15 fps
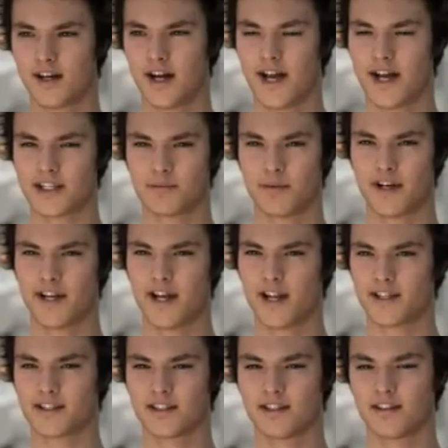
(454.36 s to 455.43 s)
I asked my dad,
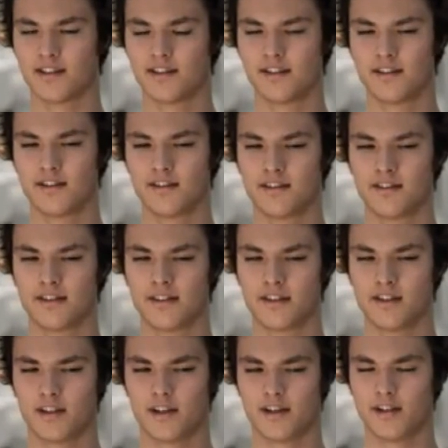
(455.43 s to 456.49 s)
I said,
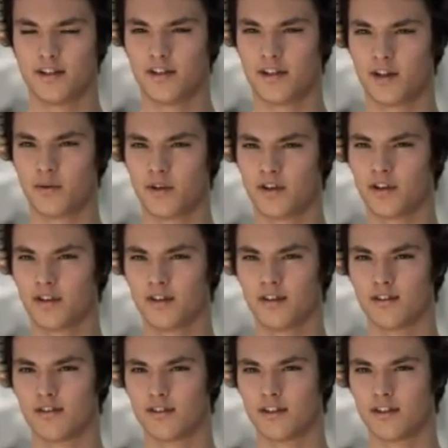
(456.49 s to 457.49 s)
you think we can,